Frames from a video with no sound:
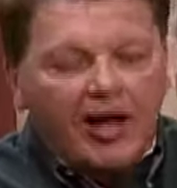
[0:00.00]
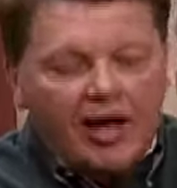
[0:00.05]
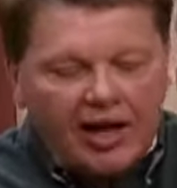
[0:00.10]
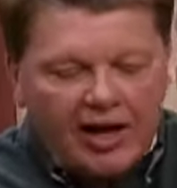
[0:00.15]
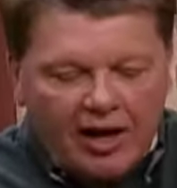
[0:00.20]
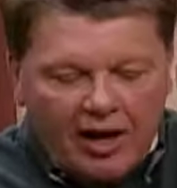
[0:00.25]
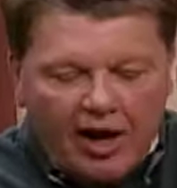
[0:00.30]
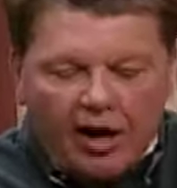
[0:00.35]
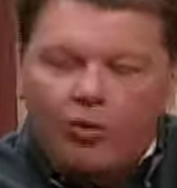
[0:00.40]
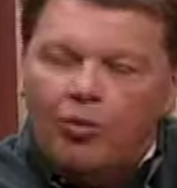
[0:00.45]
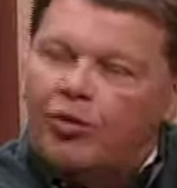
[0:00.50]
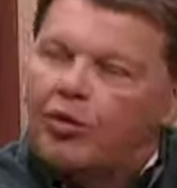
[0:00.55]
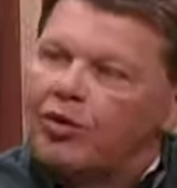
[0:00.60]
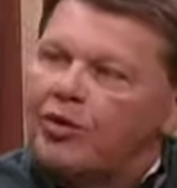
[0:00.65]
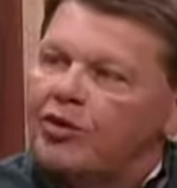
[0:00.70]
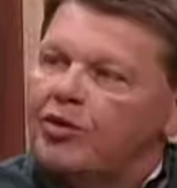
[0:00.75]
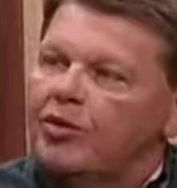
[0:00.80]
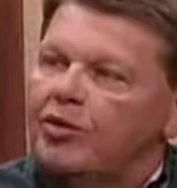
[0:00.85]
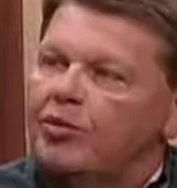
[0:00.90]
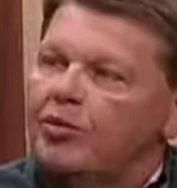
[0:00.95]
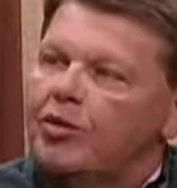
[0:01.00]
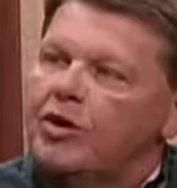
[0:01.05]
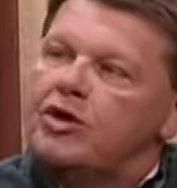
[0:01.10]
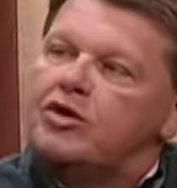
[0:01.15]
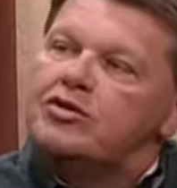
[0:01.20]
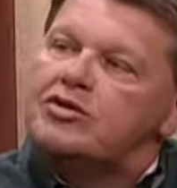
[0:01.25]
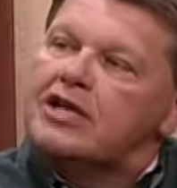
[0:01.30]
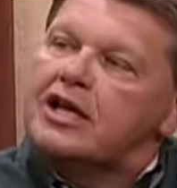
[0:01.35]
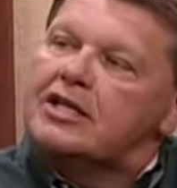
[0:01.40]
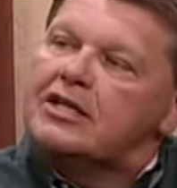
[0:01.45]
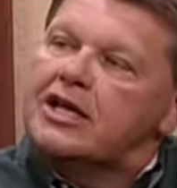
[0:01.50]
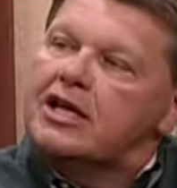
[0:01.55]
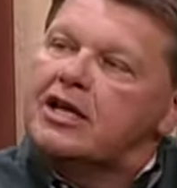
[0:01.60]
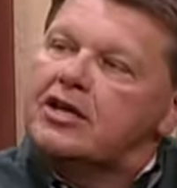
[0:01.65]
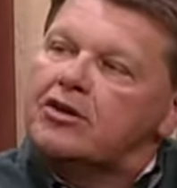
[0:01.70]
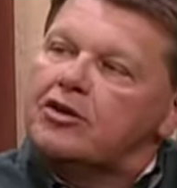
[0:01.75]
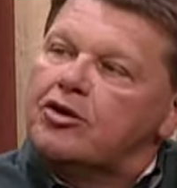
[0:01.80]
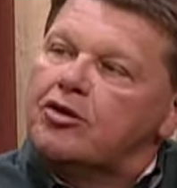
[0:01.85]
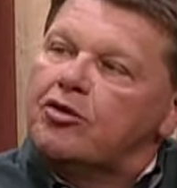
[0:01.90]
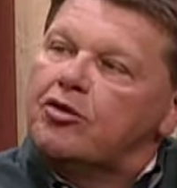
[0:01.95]
In our world, we use that
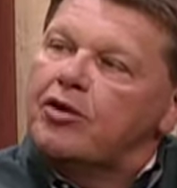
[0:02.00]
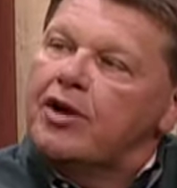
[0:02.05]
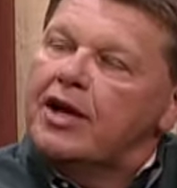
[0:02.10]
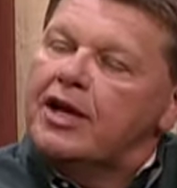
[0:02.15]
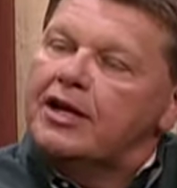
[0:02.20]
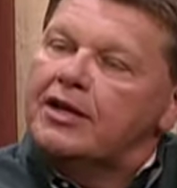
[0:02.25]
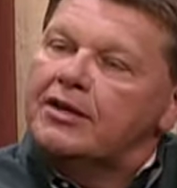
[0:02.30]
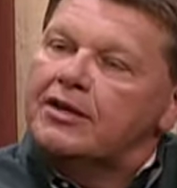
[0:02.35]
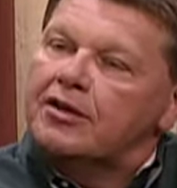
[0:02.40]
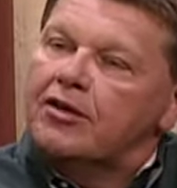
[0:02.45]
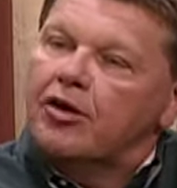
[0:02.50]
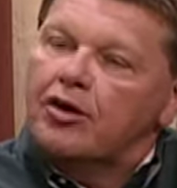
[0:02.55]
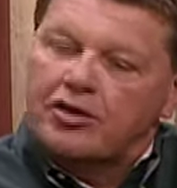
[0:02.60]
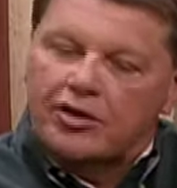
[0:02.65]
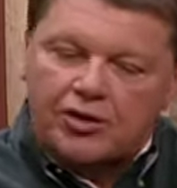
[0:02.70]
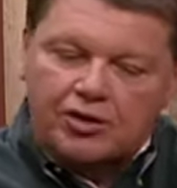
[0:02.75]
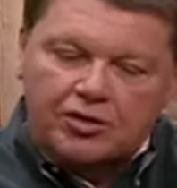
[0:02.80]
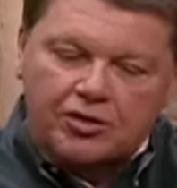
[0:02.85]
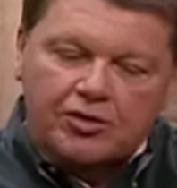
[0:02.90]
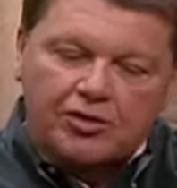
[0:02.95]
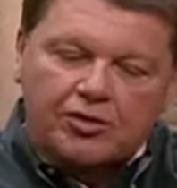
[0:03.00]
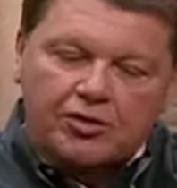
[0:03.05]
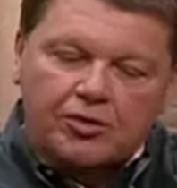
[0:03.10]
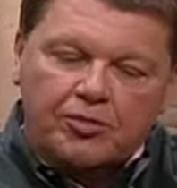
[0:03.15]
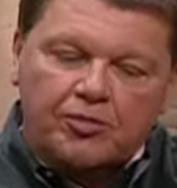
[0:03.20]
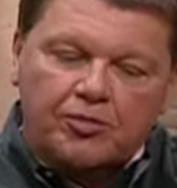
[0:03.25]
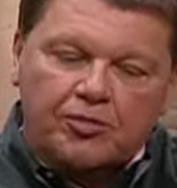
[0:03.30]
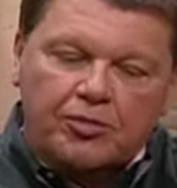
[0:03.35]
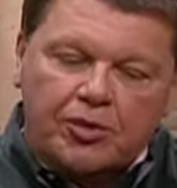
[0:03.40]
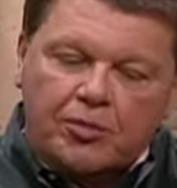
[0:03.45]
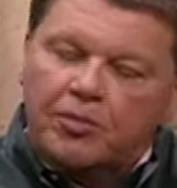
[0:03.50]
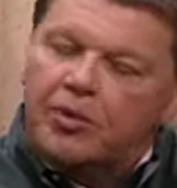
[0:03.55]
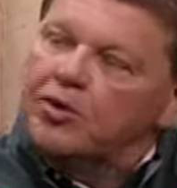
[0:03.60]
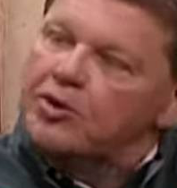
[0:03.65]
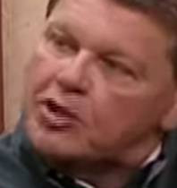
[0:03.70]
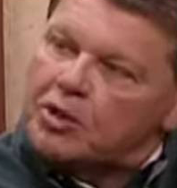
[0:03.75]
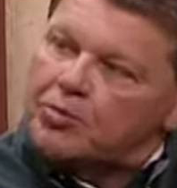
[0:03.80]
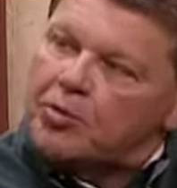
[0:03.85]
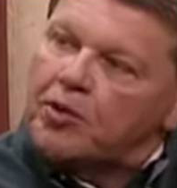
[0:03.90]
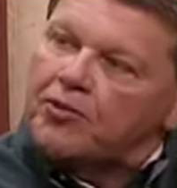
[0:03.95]
data to create or to
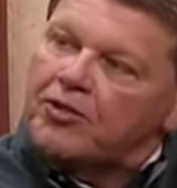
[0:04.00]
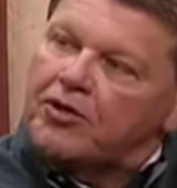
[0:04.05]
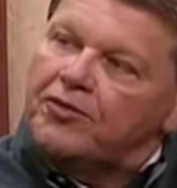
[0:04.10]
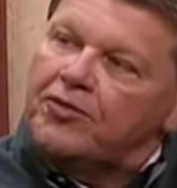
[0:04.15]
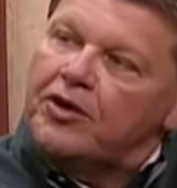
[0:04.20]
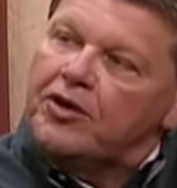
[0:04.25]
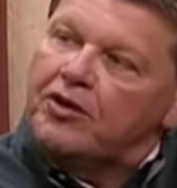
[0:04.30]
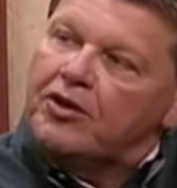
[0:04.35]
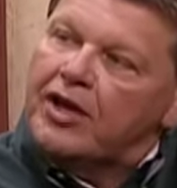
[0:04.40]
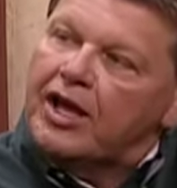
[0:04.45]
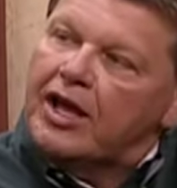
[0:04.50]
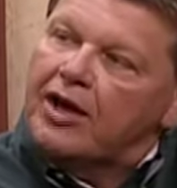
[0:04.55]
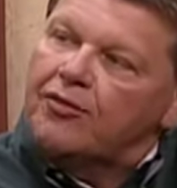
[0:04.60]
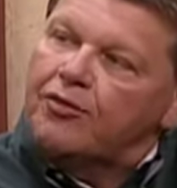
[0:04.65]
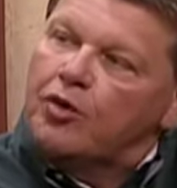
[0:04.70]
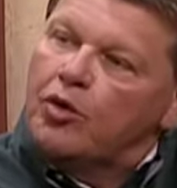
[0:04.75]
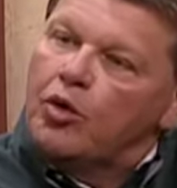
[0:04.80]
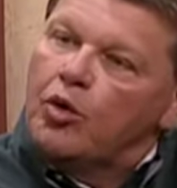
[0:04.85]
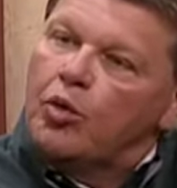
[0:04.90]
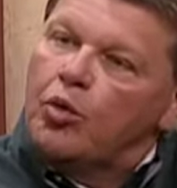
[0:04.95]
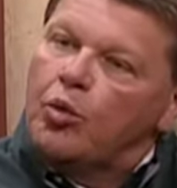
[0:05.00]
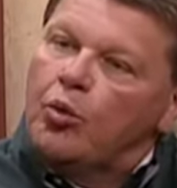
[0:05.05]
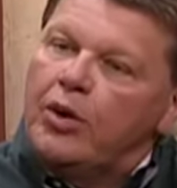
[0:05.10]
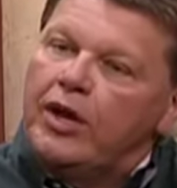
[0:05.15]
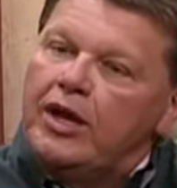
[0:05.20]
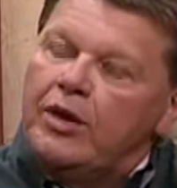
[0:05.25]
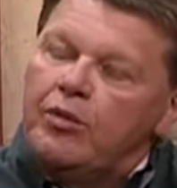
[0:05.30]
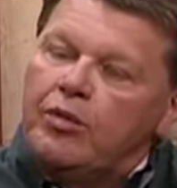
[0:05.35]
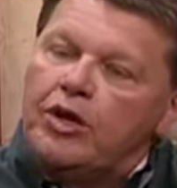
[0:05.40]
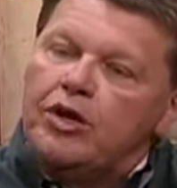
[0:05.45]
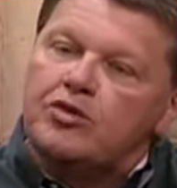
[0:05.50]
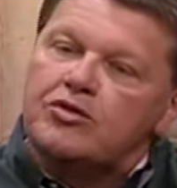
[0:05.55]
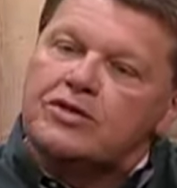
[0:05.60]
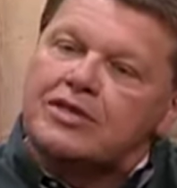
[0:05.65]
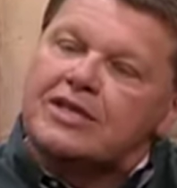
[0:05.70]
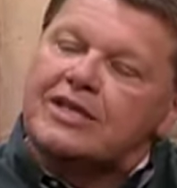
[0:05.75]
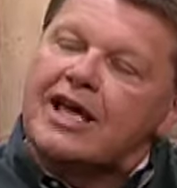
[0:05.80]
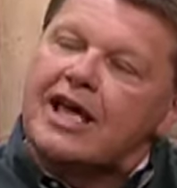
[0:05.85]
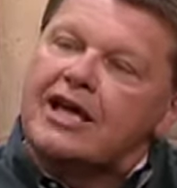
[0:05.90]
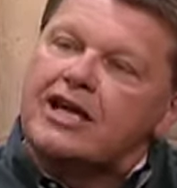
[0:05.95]
build this perfect feeder calf. We use
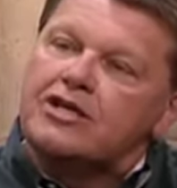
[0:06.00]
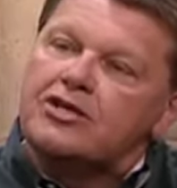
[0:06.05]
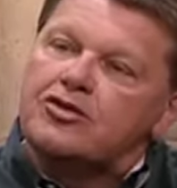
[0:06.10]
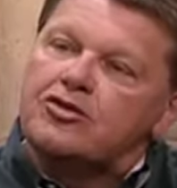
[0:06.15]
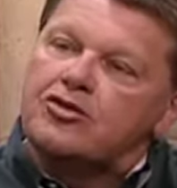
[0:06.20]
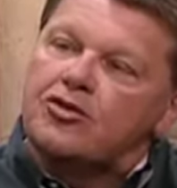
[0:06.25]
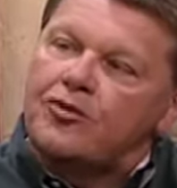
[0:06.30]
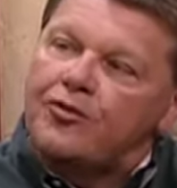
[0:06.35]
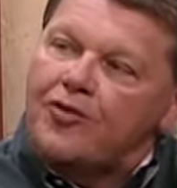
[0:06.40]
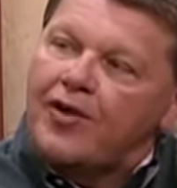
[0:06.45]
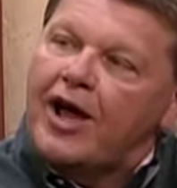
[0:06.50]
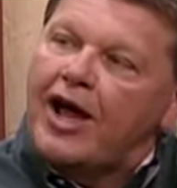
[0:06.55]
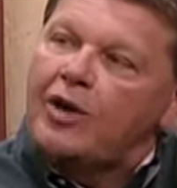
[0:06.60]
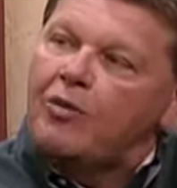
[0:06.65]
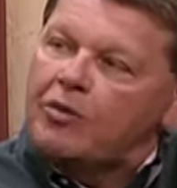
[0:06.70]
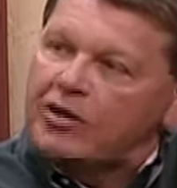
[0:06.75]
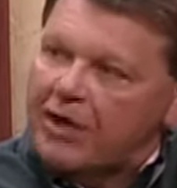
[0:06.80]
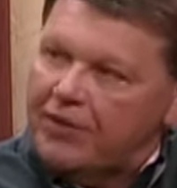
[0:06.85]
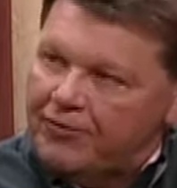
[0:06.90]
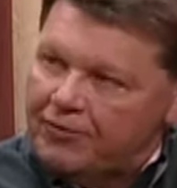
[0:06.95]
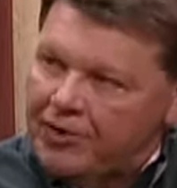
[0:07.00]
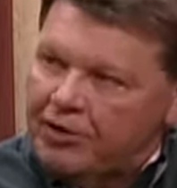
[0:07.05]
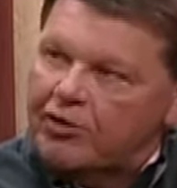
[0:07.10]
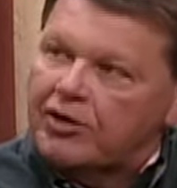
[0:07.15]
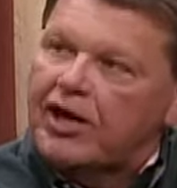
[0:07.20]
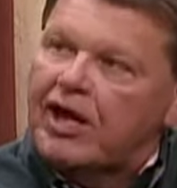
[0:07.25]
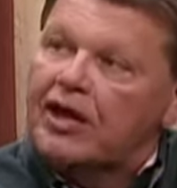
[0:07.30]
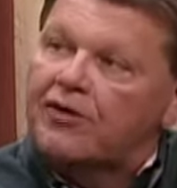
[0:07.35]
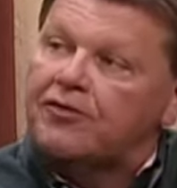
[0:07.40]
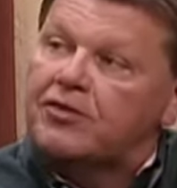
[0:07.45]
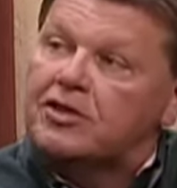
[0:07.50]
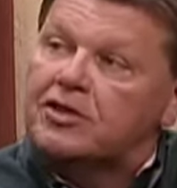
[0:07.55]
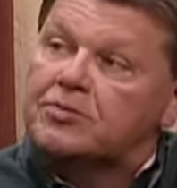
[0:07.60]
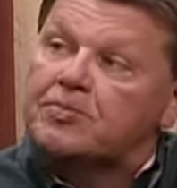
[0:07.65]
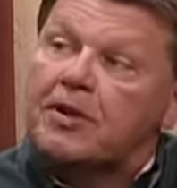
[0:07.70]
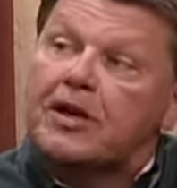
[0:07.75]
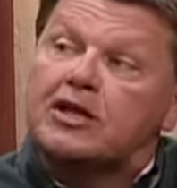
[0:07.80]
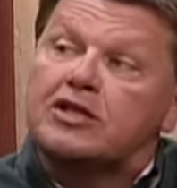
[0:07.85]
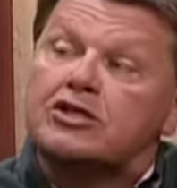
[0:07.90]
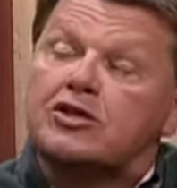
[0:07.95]
the data to define what that feeder calf is
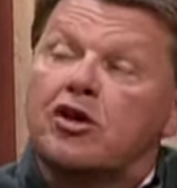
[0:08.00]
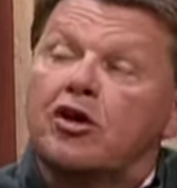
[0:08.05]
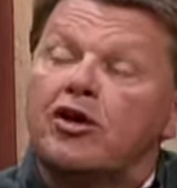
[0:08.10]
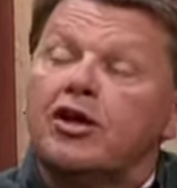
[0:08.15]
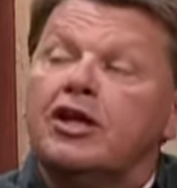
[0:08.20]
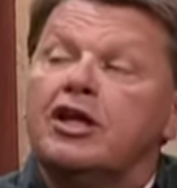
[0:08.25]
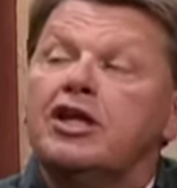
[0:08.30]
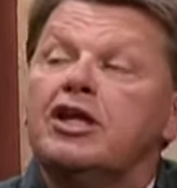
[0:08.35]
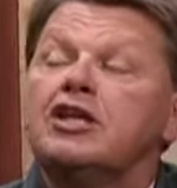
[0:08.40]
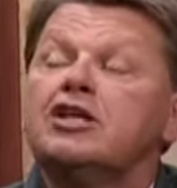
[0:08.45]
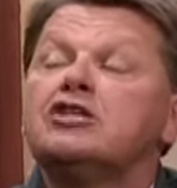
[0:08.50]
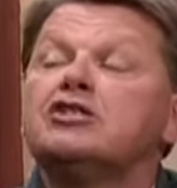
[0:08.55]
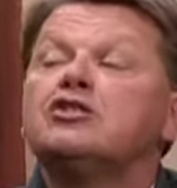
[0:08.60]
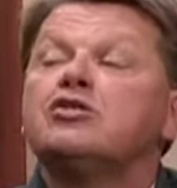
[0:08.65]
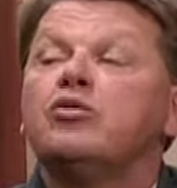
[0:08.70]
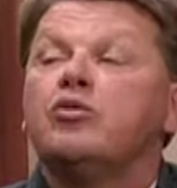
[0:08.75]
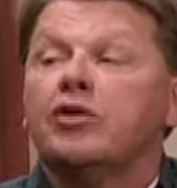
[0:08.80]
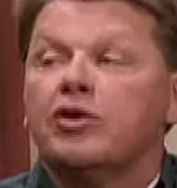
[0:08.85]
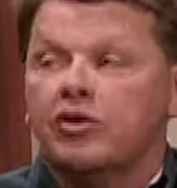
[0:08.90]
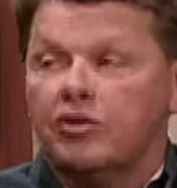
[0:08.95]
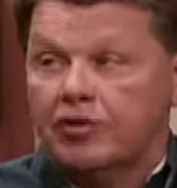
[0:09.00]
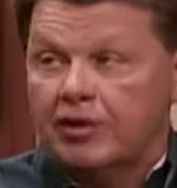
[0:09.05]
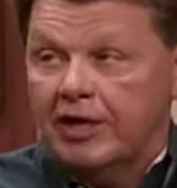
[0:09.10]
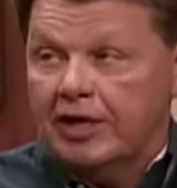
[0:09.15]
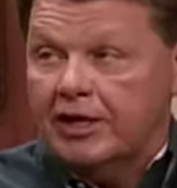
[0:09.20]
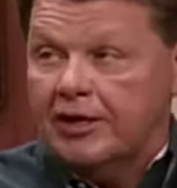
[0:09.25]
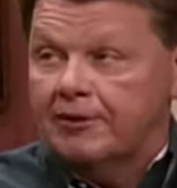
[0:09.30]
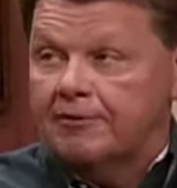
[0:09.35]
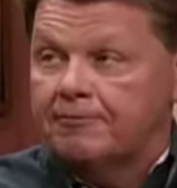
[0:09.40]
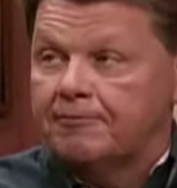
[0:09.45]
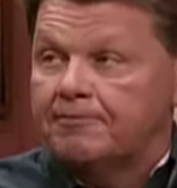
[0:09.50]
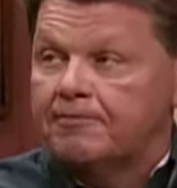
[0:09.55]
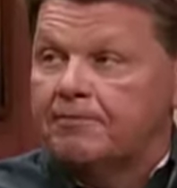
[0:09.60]
based on historical data.